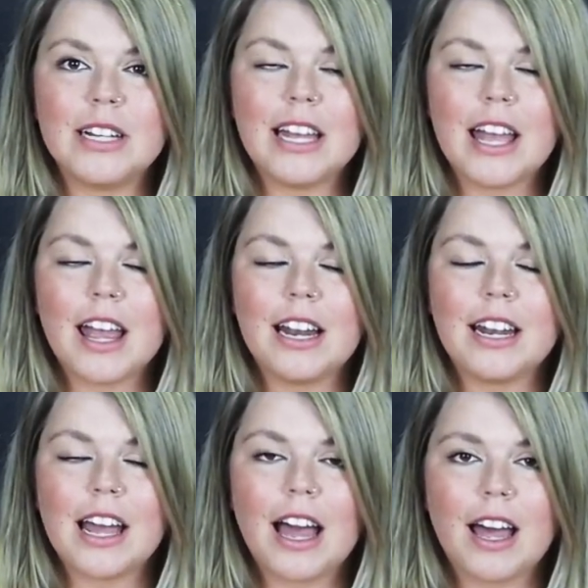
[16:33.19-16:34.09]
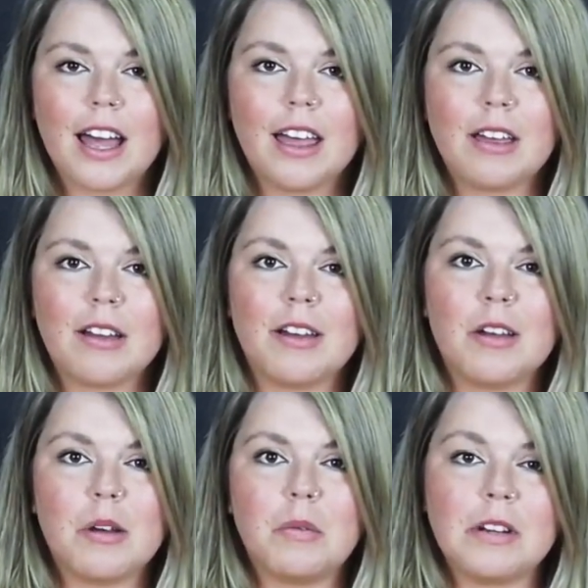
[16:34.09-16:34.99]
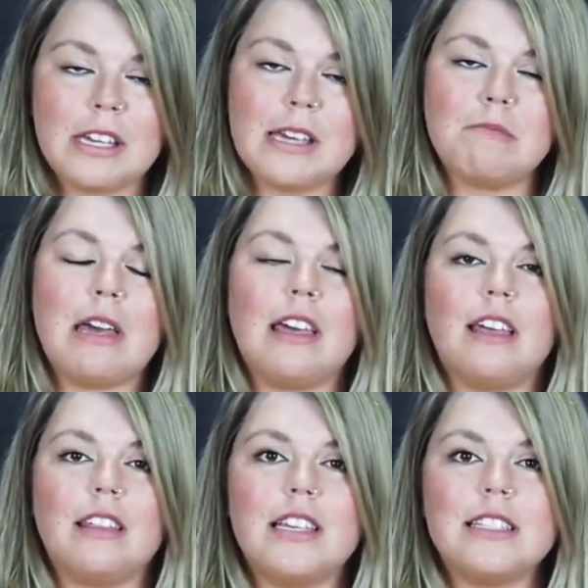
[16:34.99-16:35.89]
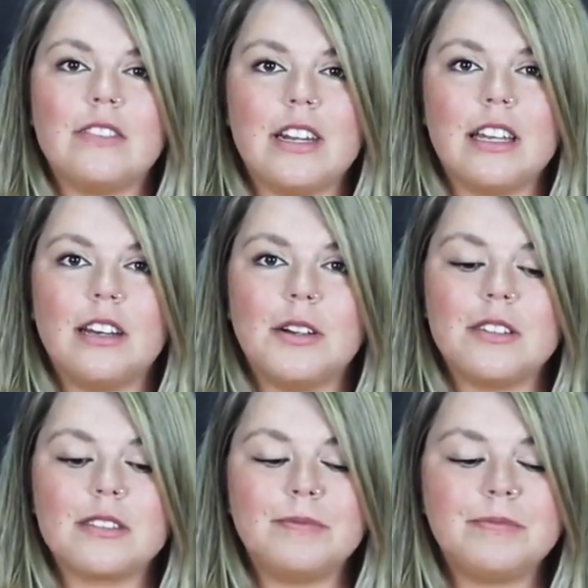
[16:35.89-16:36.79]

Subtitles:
And I will keep making these videos